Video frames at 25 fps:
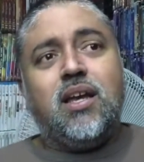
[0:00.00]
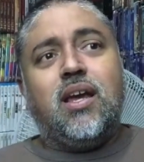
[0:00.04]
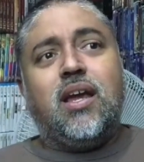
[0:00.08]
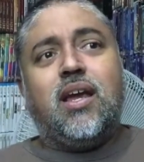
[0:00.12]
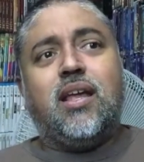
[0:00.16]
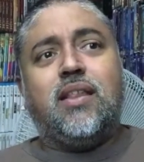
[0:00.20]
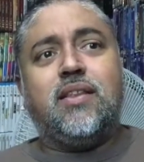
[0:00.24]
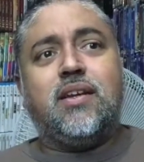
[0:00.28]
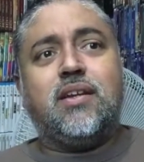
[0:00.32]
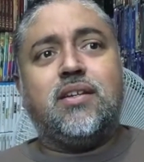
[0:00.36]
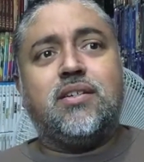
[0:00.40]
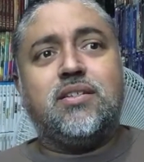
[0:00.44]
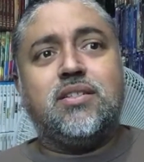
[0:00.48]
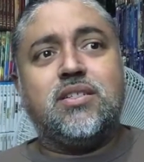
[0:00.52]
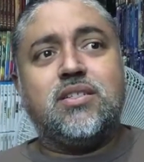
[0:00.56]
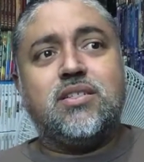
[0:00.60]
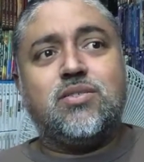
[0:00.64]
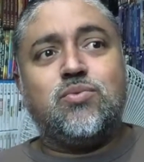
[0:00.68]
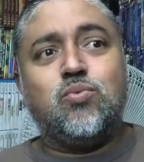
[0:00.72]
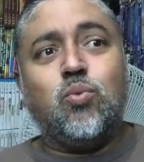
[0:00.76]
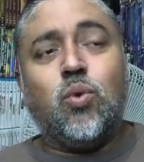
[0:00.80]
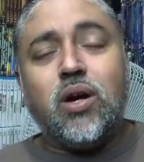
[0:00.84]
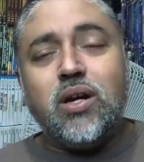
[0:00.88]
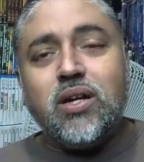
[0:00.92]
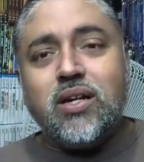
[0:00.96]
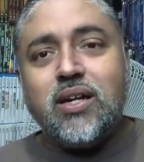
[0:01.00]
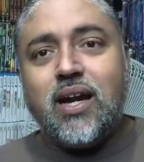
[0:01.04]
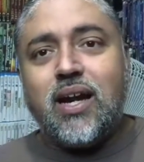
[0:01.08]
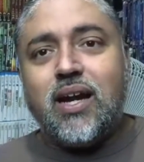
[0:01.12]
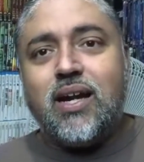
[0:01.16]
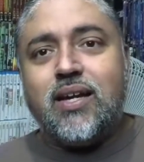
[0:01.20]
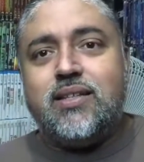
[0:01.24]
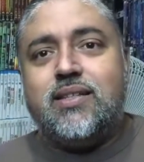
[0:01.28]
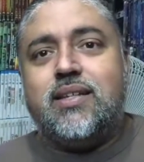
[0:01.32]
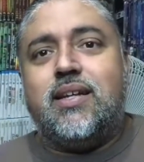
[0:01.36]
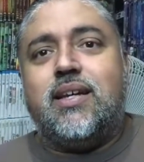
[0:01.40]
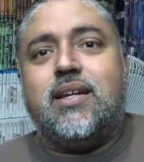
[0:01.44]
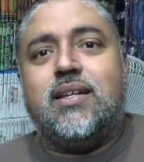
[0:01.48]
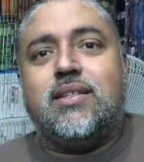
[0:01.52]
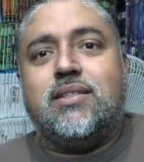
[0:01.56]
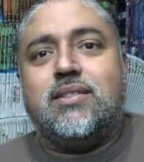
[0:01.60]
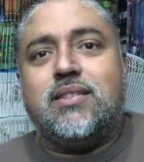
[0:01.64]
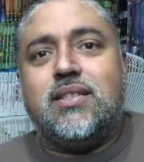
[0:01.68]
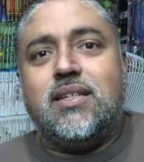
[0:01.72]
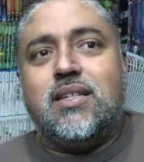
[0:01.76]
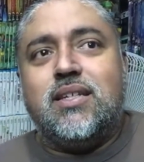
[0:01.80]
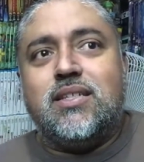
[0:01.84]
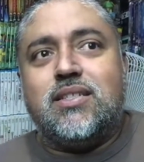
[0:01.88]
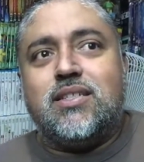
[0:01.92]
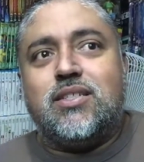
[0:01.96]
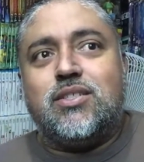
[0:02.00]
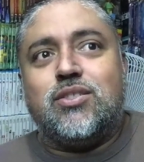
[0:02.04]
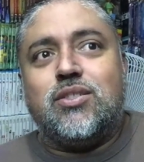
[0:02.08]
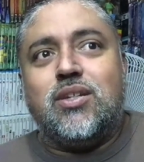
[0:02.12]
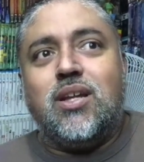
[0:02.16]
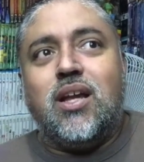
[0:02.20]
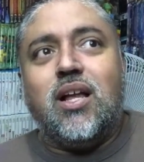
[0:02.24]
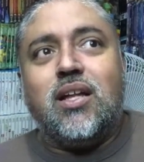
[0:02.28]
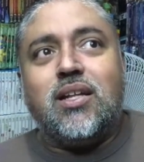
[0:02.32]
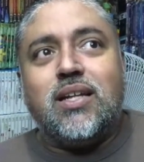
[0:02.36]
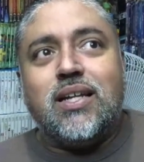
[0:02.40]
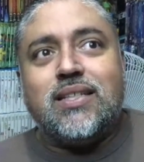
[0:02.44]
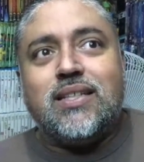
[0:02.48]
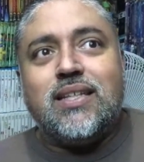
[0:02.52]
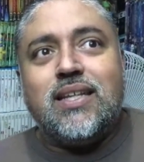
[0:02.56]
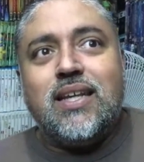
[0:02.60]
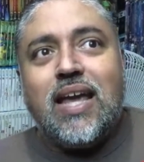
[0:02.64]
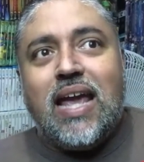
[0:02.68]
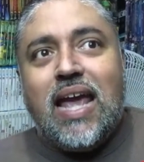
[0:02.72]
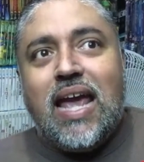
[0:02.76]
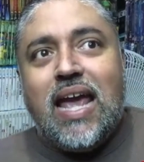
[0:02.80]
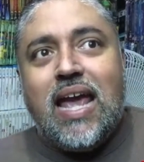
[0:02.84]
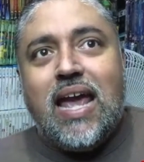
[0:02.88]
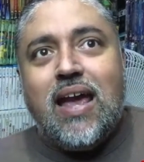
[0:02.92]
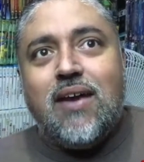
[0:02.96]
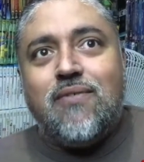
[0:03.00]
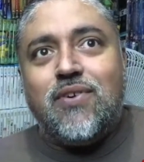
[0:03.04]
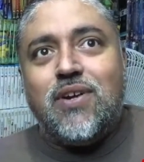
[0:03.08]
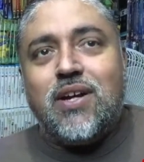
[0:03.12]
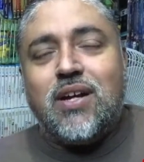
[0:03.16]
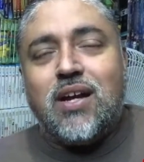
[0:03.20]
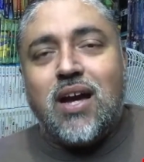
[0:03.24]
And there's this one guy that is collecting every